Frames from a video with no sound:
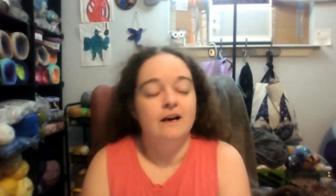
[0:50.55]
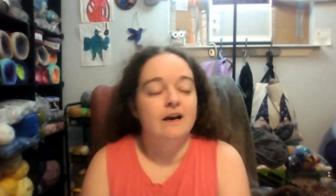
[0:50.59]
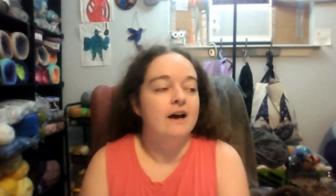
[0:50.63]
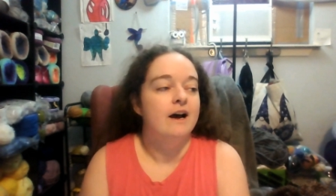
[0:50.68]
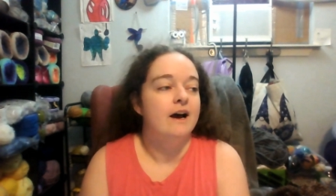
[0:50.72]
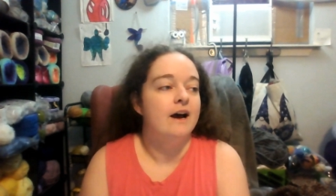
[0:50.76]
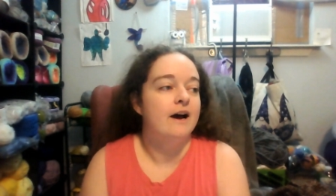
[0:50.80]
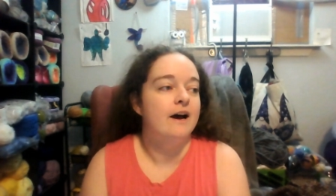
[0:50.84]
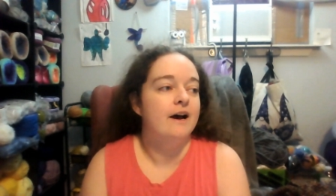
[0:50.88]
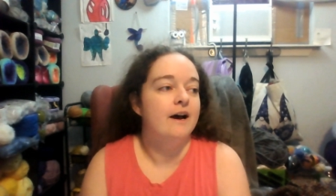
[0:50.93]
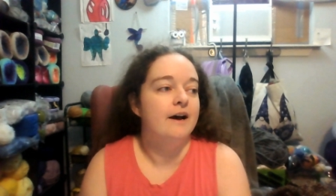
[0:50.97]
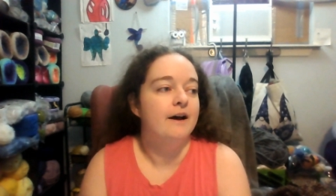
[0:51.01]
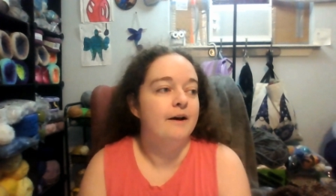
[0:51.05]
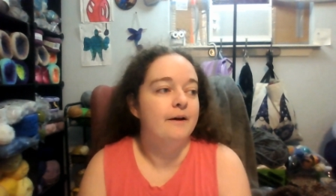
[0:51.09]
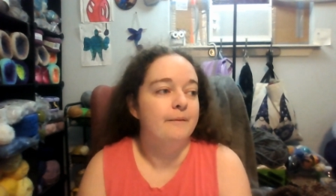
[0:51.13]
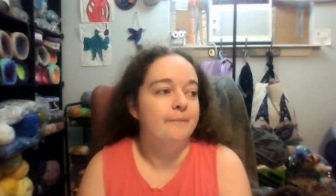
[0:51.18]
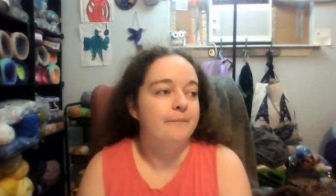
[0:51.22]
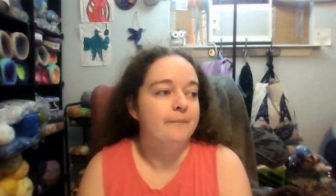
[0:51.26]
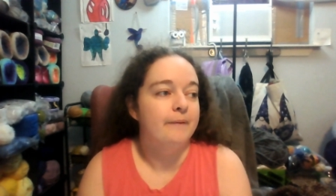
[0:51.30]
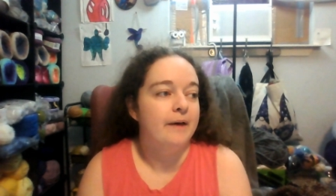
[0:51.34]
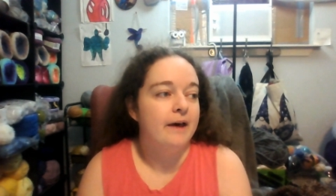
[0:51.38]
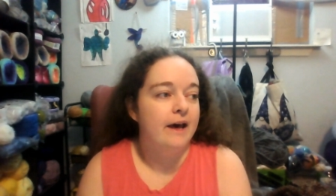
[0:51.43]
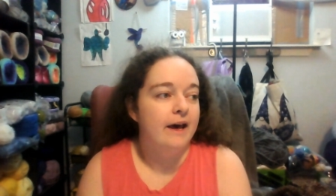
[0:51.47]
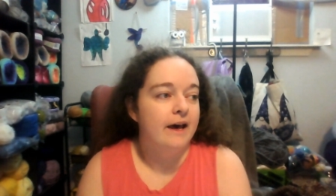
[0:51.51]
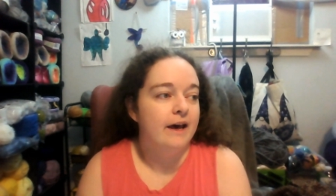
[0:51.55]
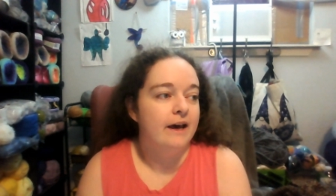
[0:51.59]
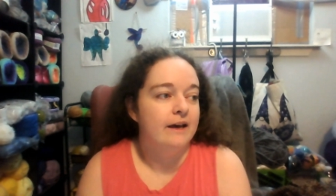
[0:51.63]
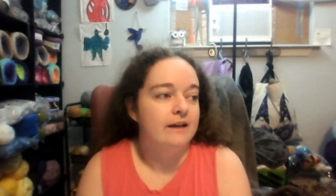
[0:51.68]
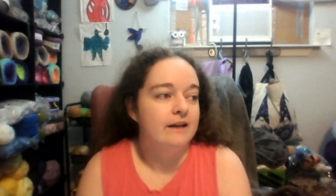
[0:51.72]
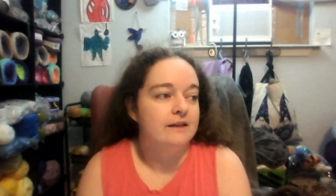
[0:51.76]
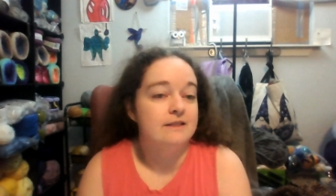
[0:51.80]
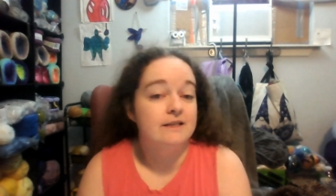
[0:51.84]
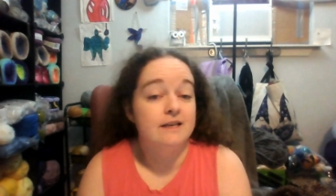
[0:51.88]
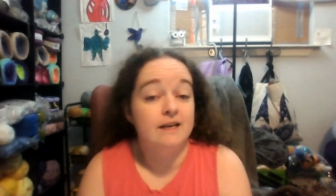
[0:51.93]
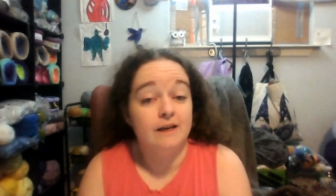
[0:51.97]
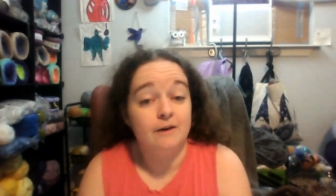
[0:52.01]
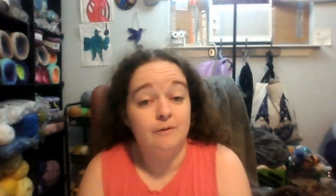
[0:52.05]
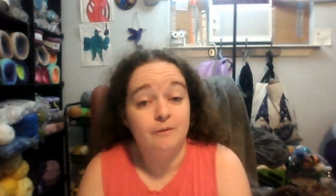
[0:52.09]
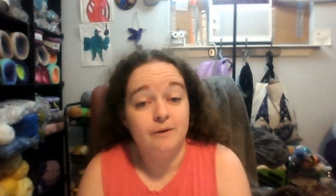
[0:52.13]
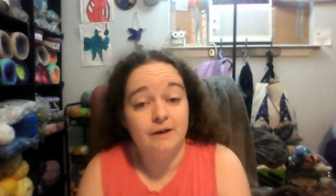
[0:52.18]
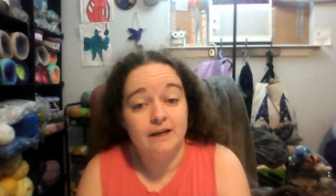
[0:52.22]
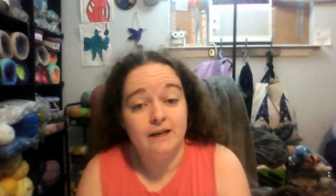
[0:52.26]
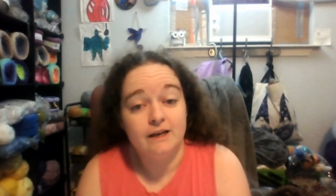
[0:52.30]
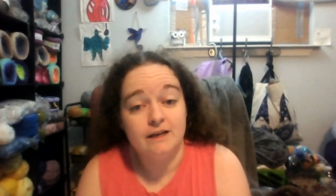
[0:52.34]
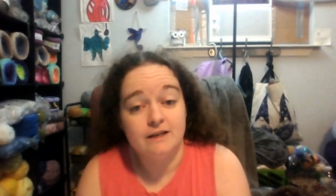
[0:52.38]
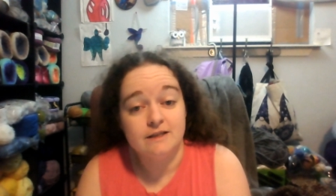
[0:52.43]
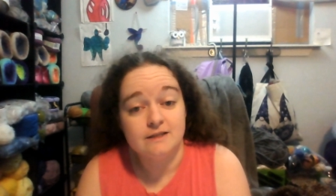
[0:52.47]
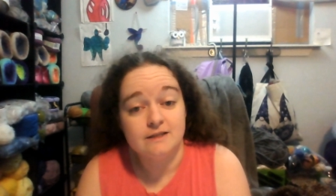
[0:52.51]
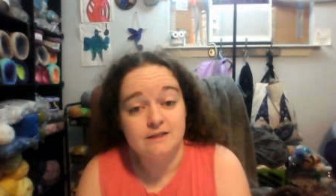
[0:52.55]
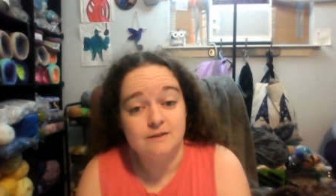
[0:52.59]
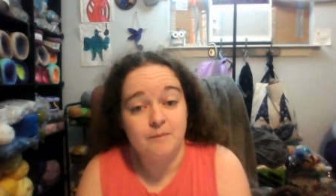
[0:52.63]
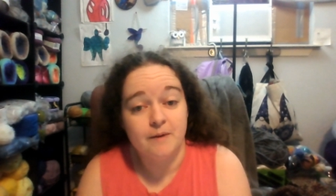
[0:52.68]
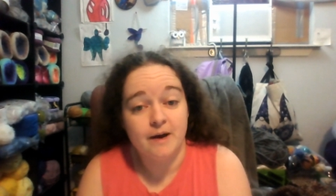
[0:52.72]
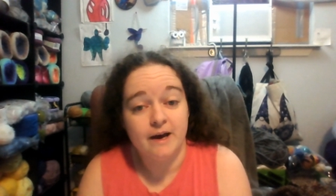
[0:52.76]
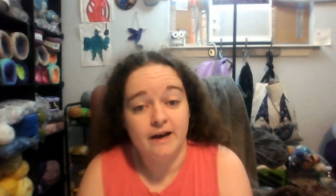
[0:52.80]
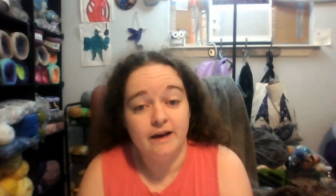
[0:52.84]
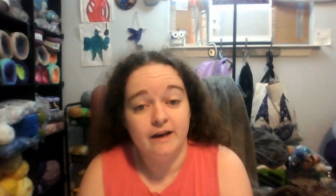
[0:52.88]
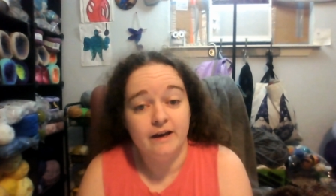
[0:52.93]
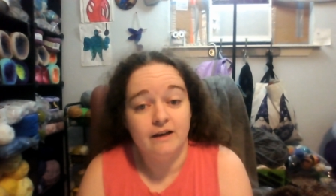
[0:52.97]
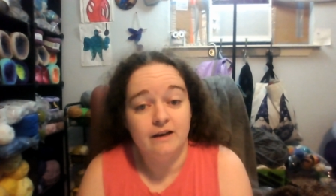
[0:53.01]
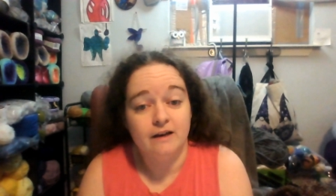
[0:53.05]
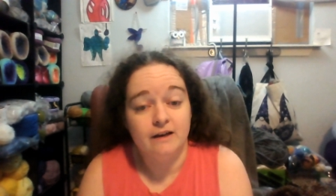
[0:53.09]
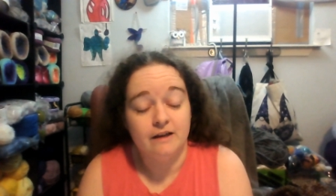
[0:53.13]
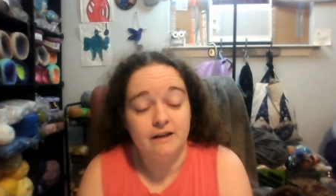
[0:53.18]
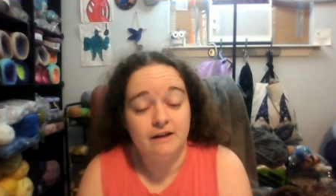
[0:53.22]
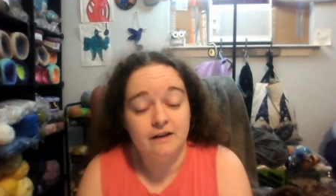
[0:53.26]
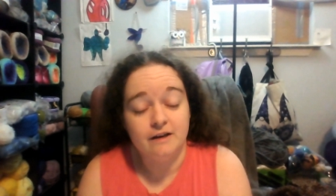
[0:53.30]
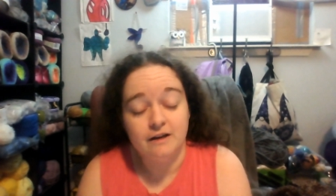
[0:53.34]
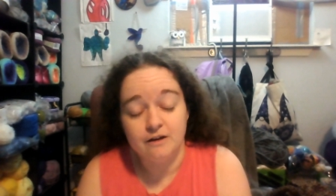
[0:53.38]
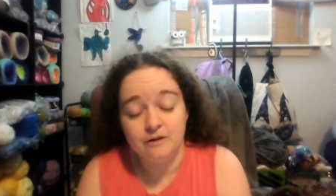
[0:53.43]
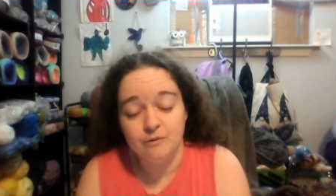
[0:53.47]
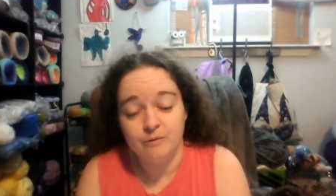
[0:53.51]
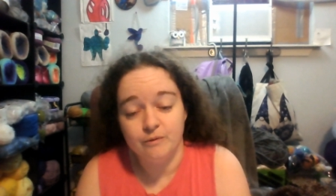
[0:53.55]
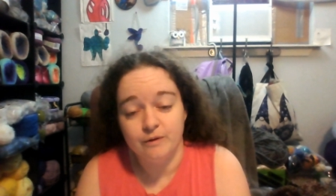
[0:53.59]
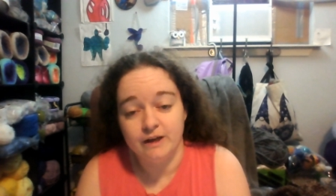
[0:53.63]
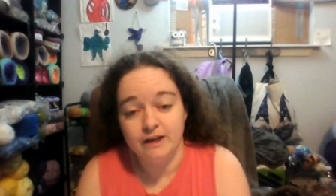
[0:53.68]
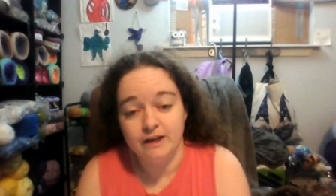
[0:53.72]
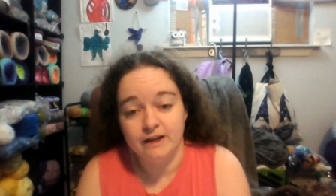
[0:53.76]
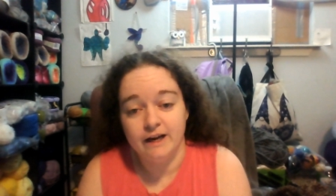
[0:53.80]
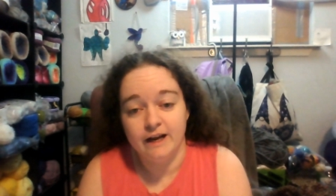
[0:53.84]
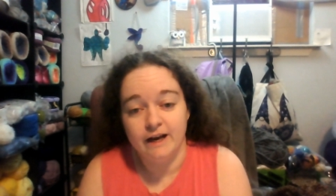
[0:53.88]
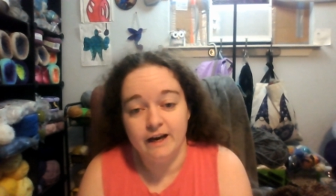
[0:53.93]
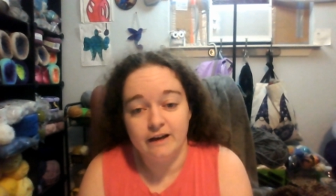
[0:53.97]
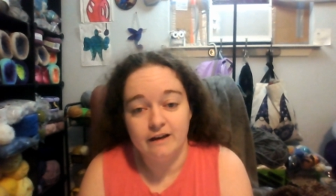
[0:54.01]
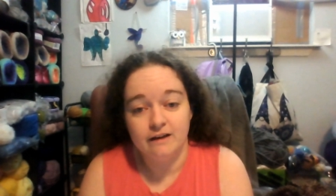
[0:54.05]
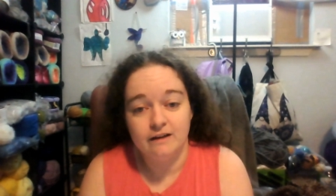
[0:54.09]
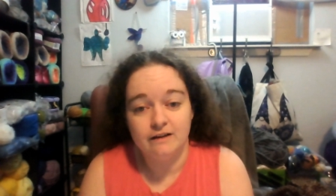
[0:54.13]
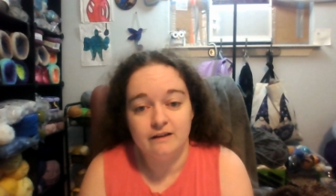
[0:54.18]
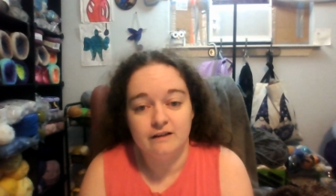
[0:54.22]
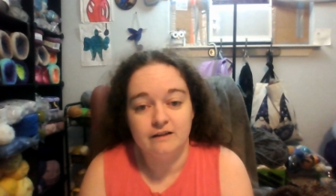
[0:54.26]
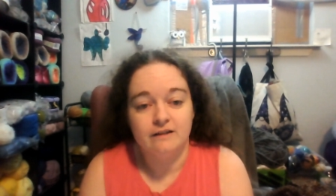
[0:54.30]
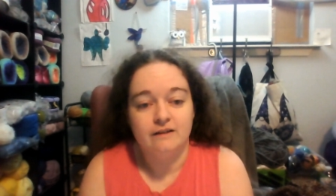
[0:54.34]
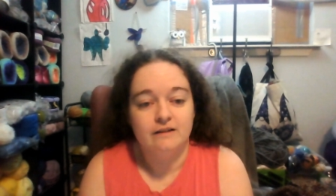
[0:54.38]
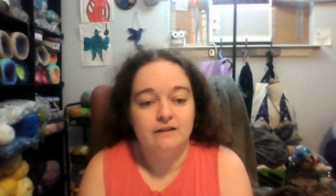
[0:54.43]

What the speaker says: and Kiwi is my Indian ringneck,